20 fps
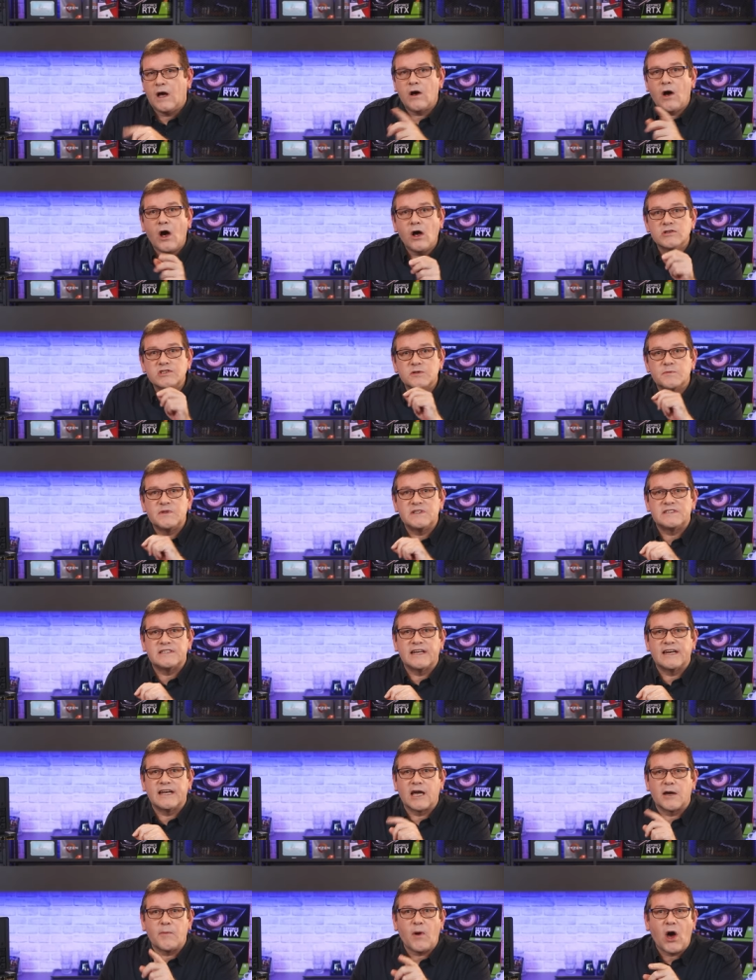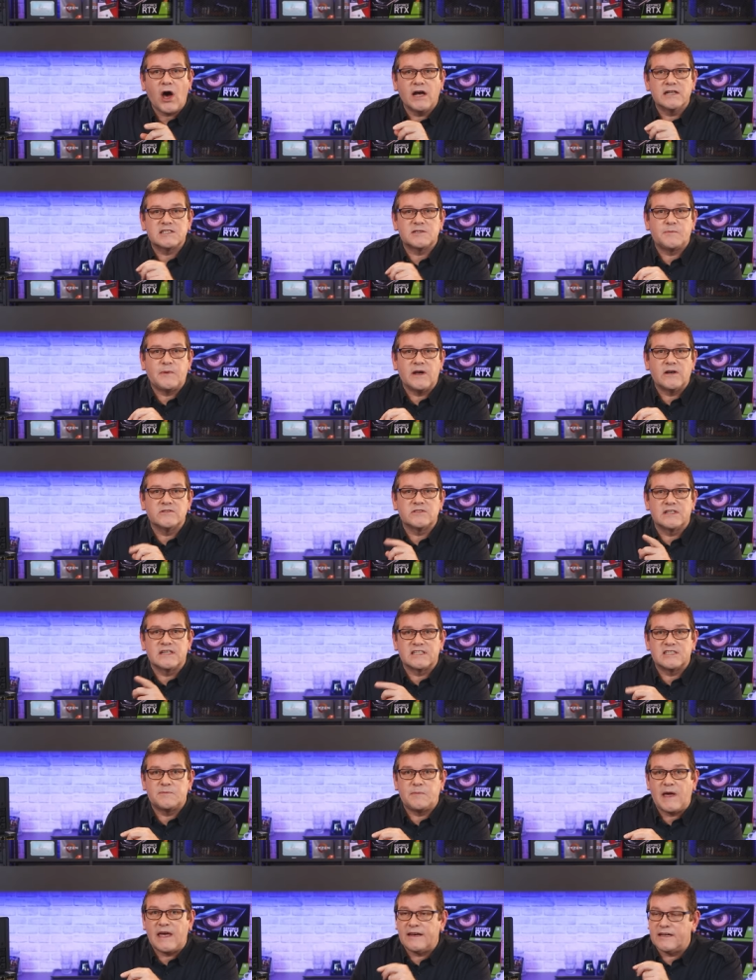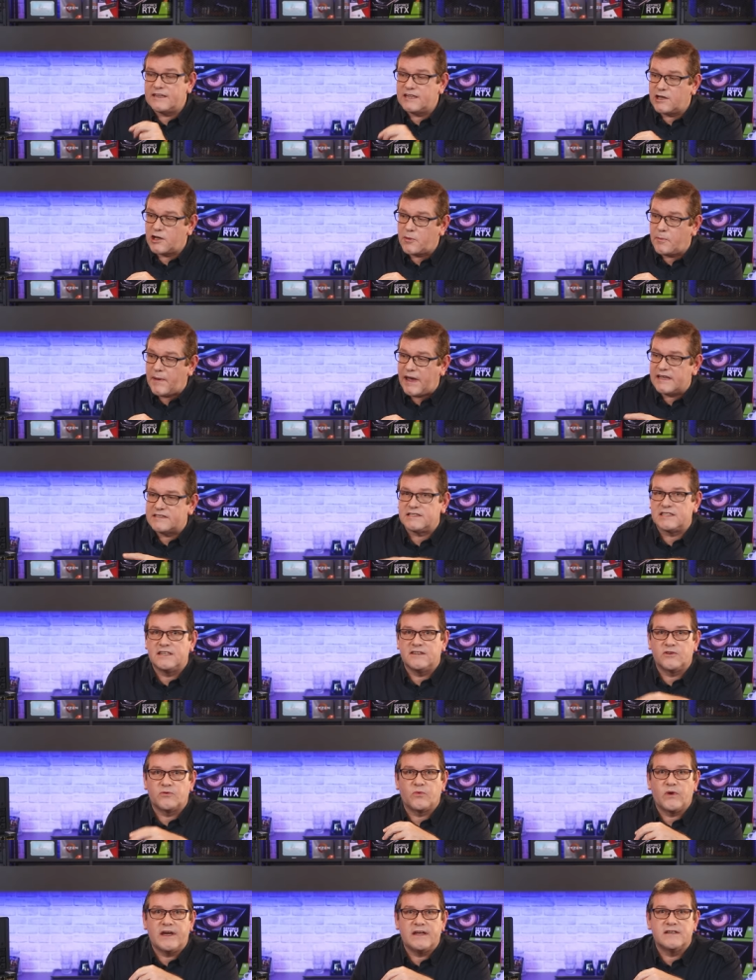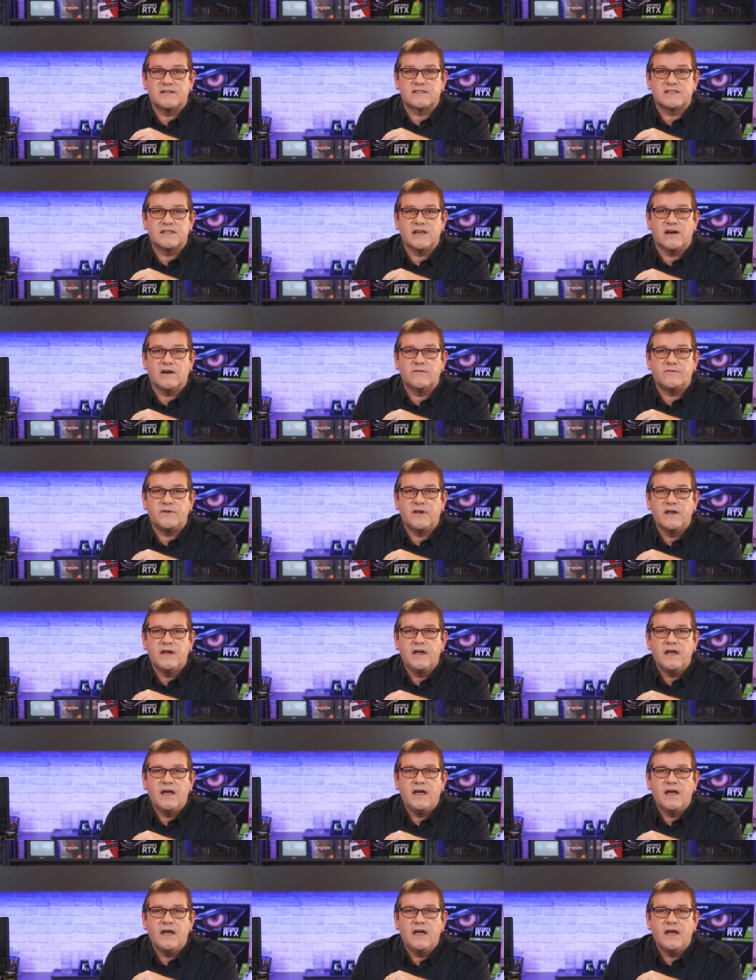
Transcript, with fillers: I'll also be setting up hot spares and expanding the capacity of the RAID itself,